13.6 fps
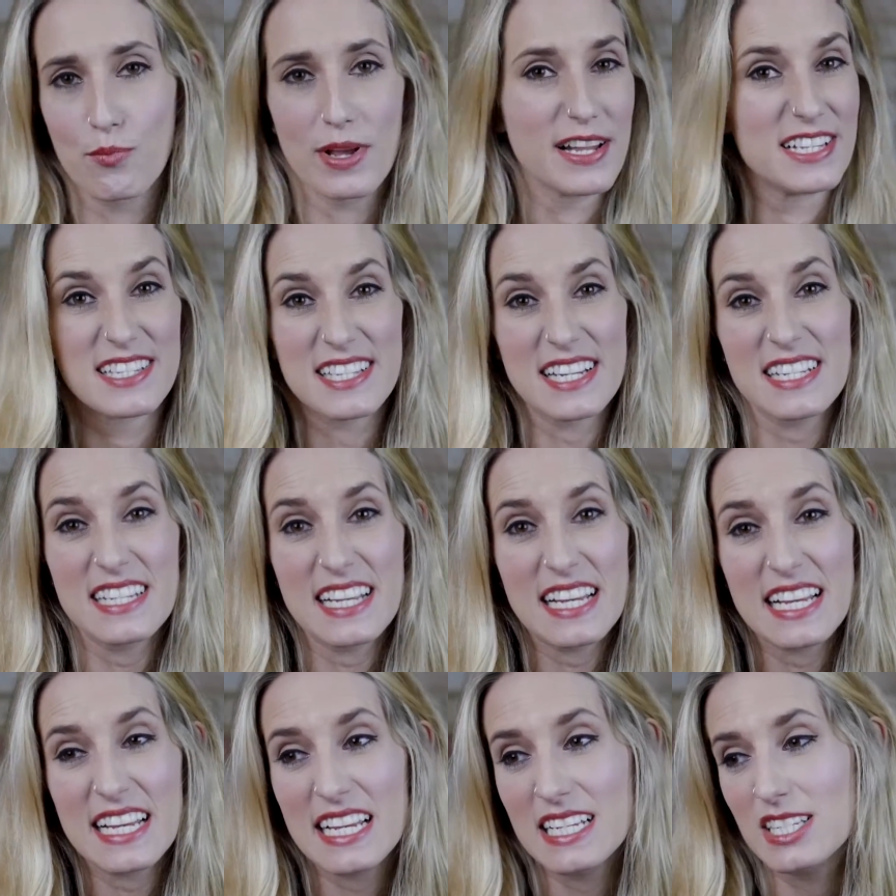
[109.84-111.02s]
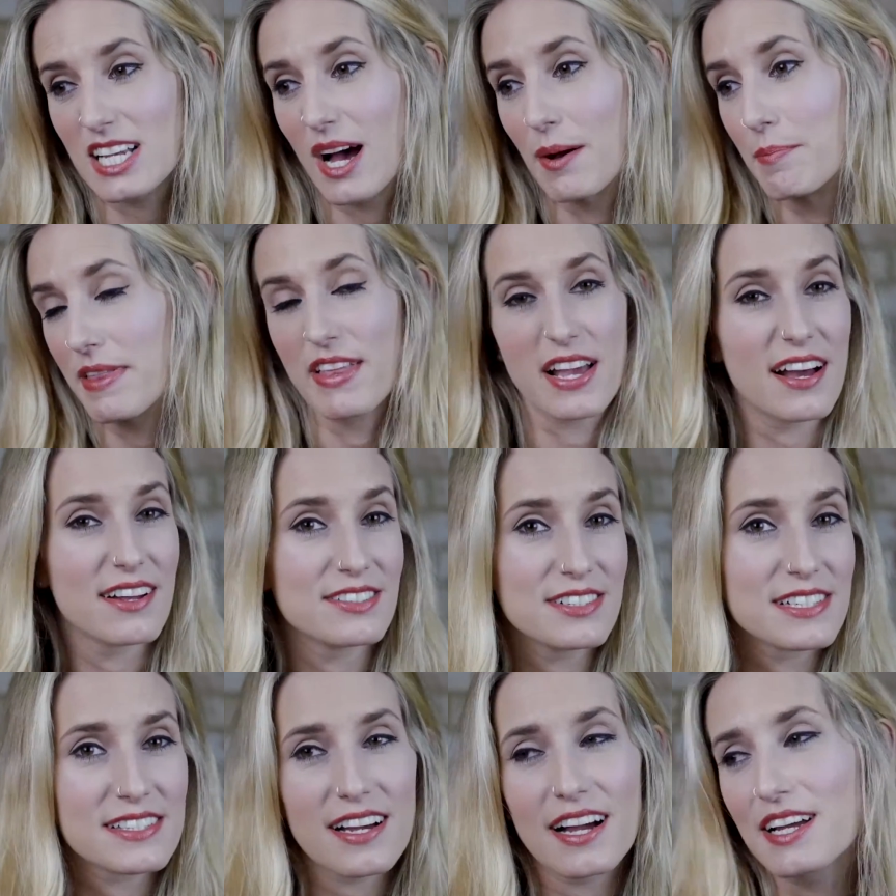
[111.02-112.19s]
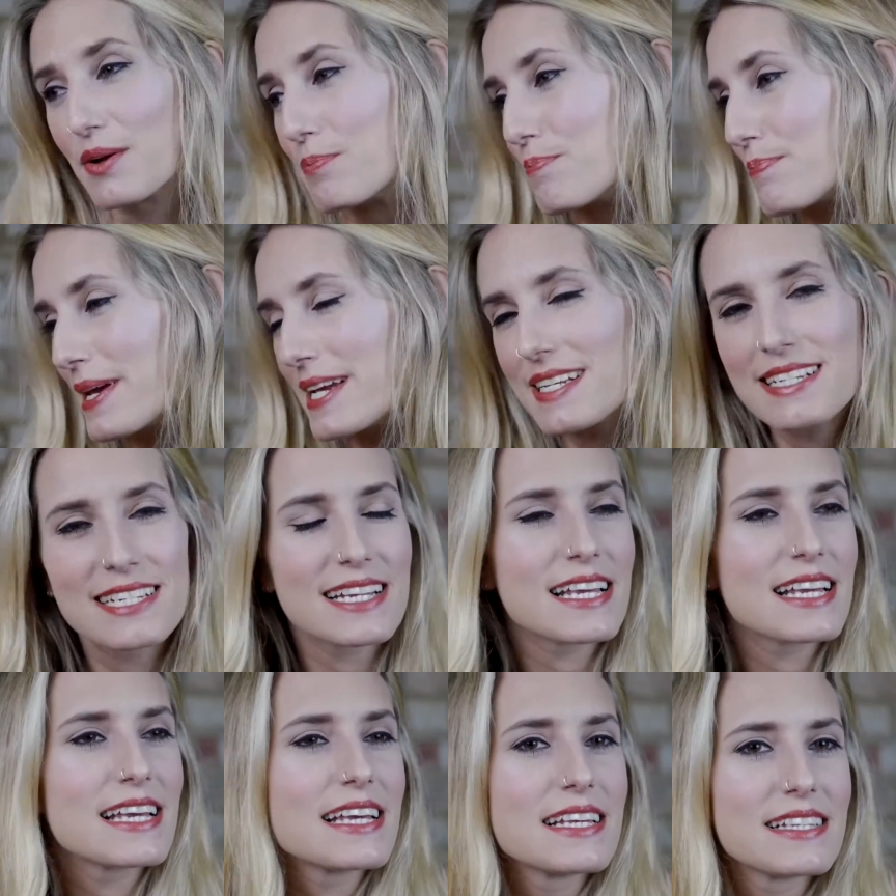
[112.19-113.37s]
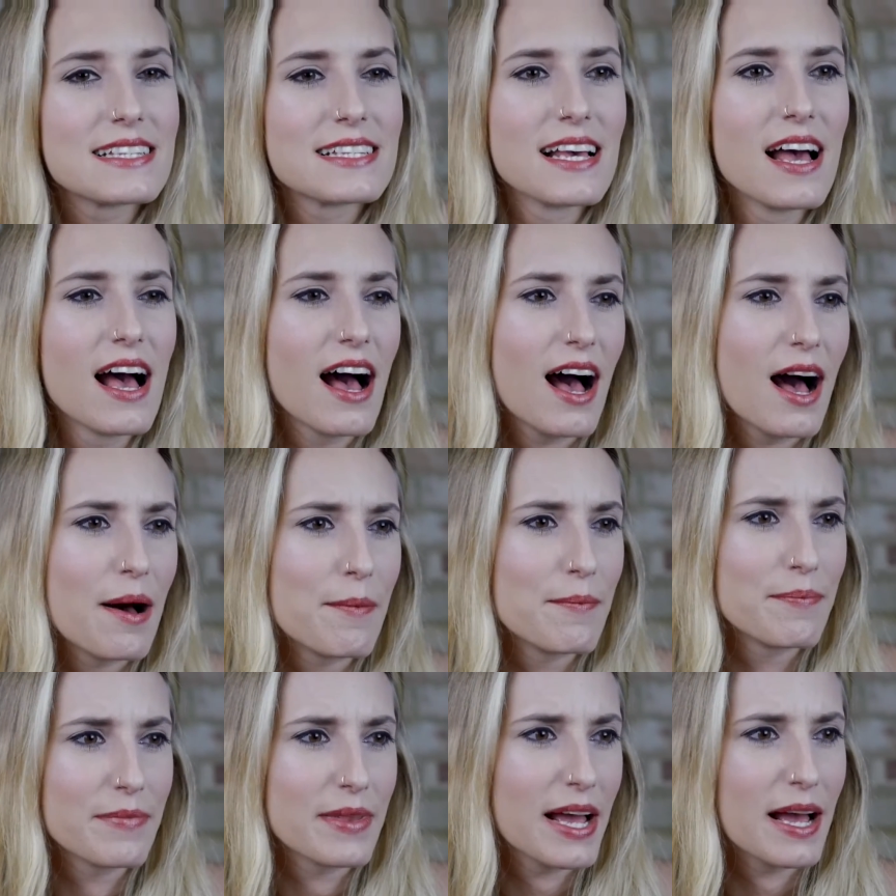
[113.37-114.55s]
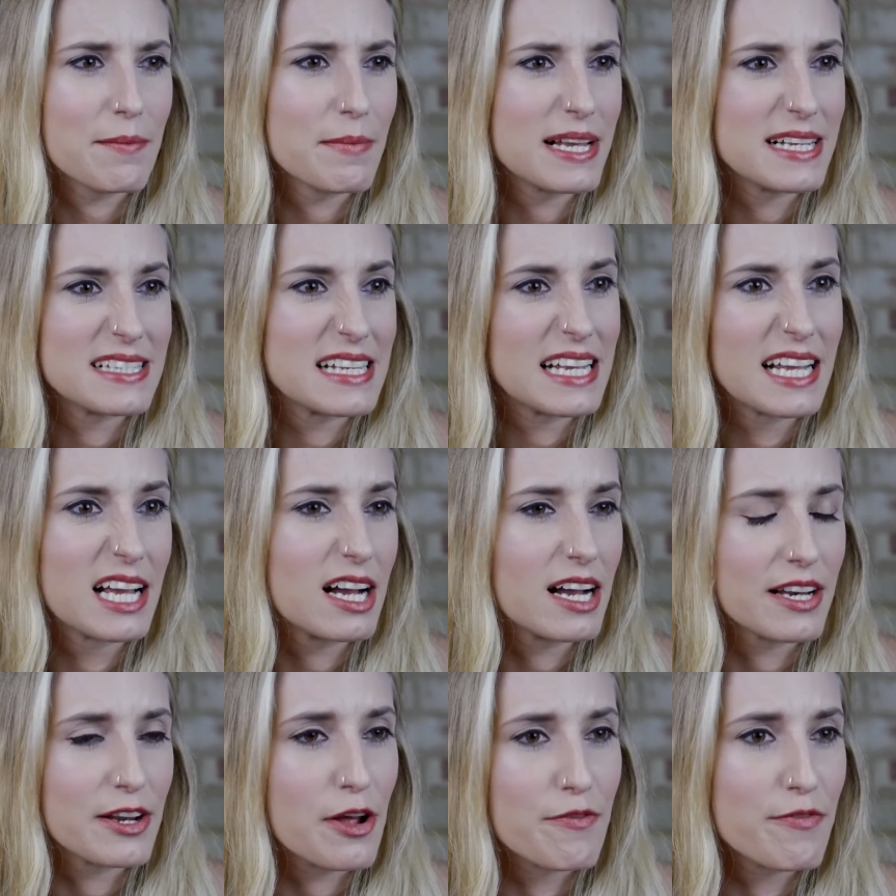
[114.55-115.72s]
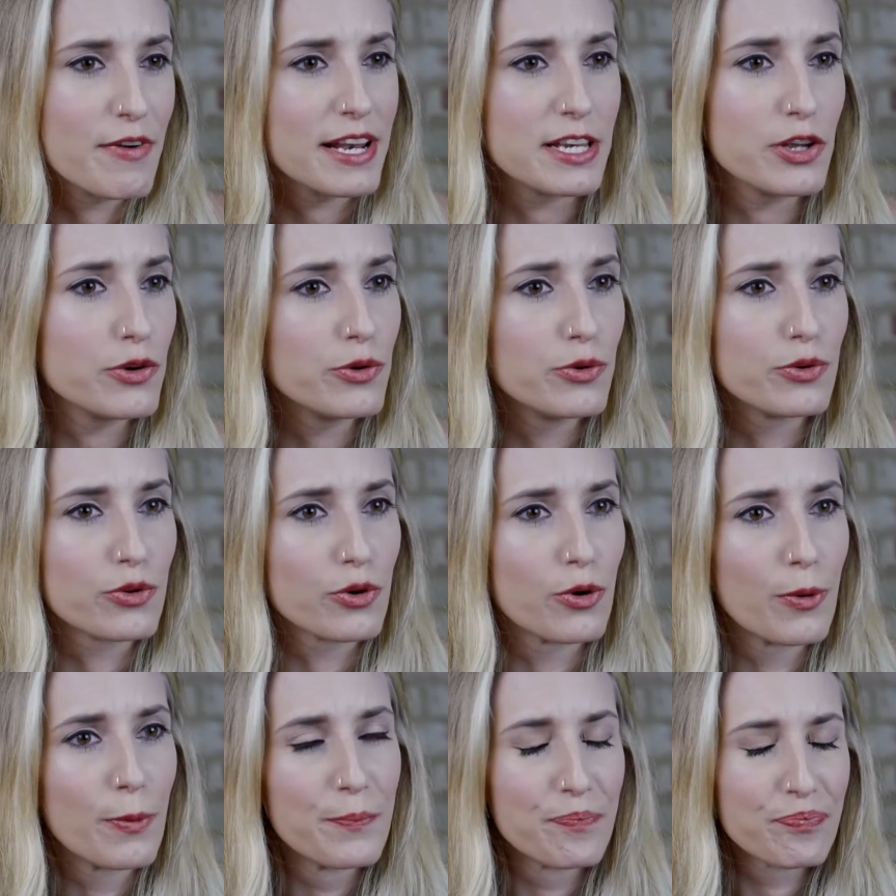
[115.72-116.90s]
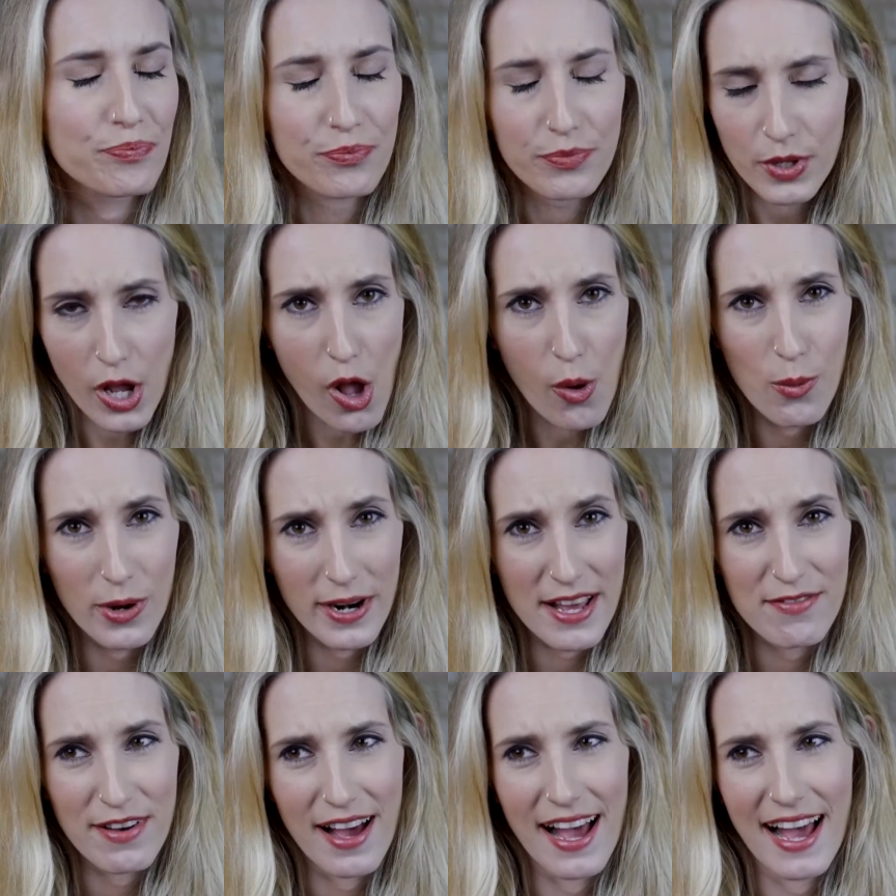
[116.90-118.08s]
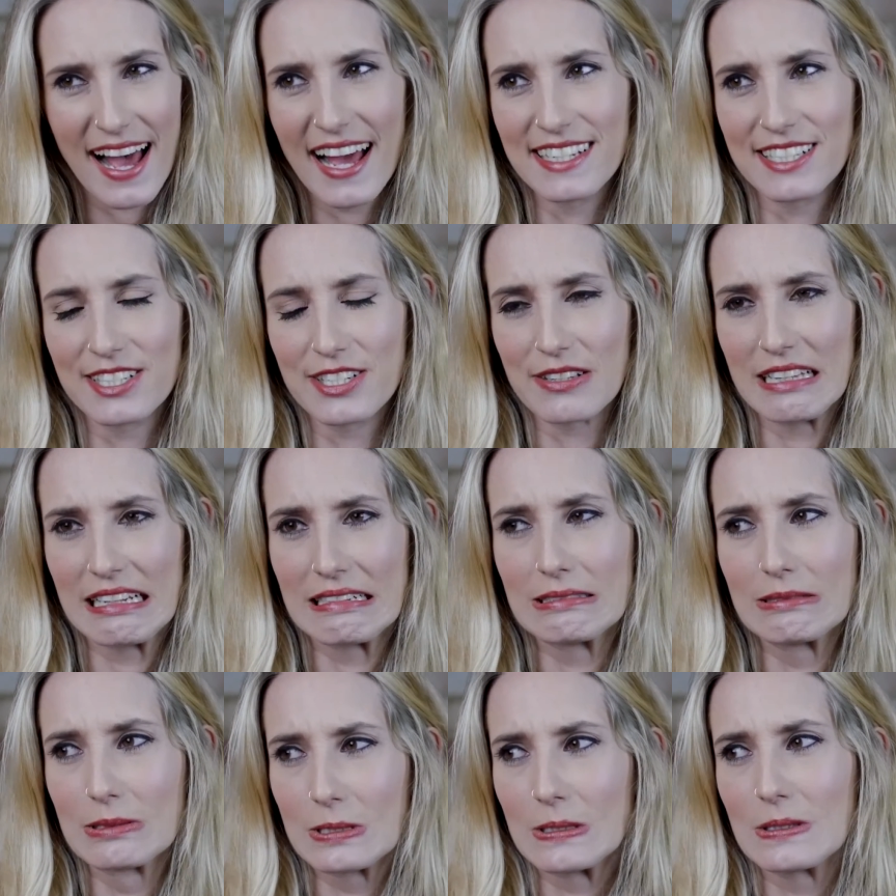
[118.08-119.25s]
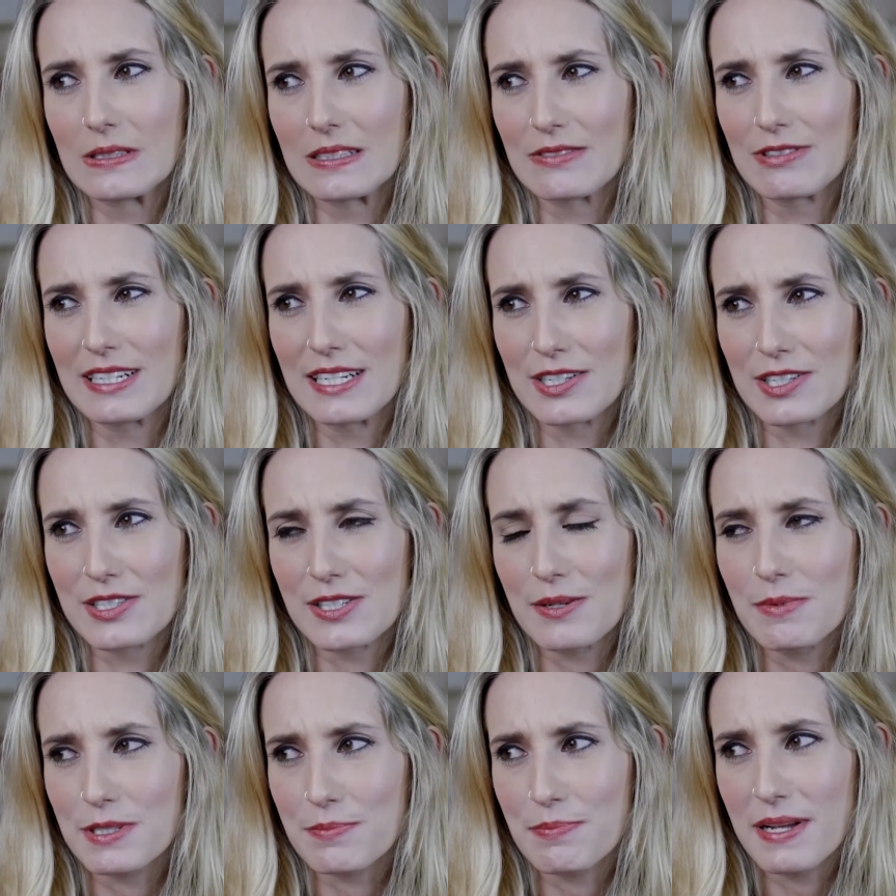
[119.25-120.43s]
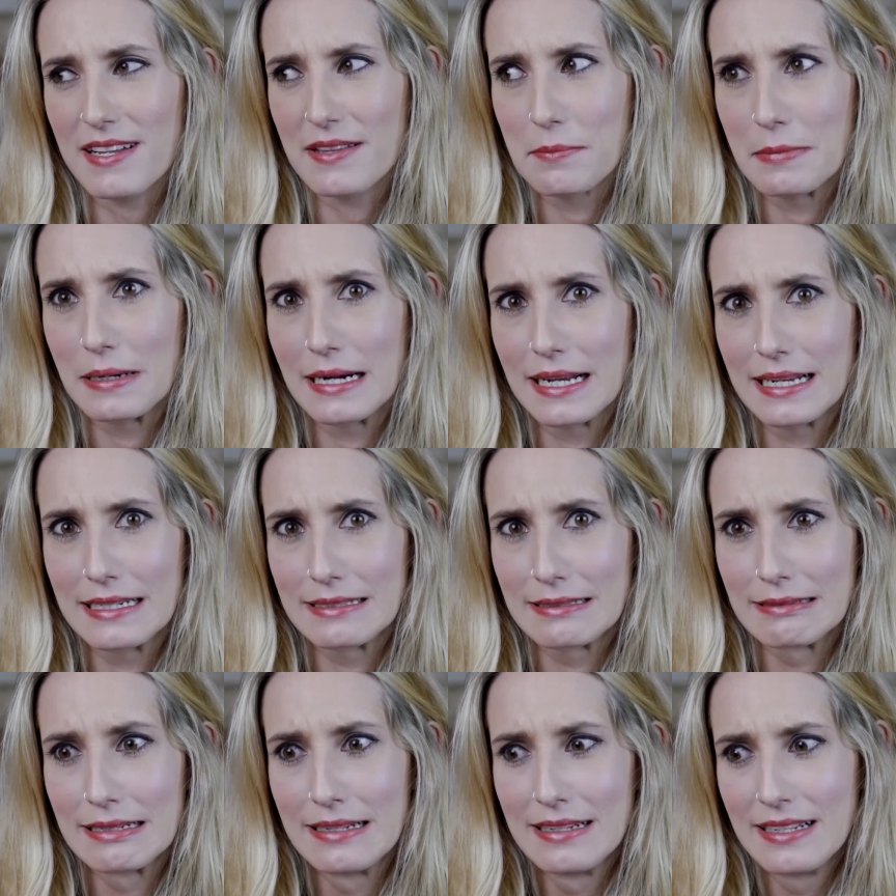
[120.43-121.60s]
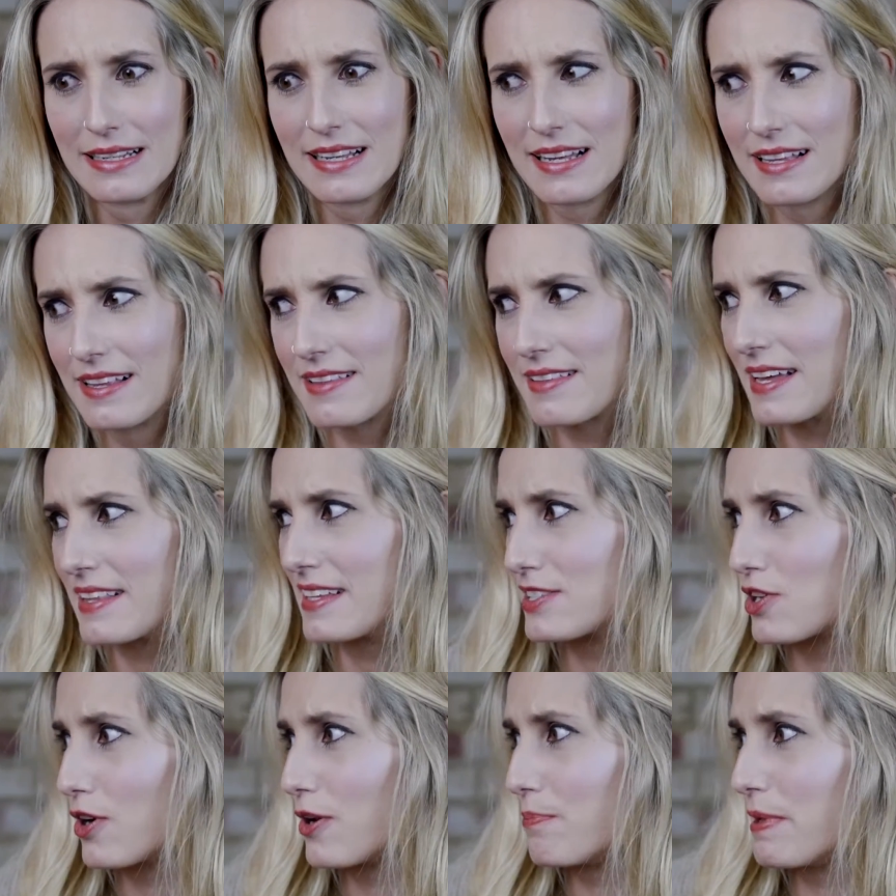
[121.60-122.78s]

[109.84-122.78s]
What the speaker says: in cities, in the countryside, on beaches, amazing, I don't know, venues or whatever, and you do think, oh God, it really looks so much better than my little thing that's got a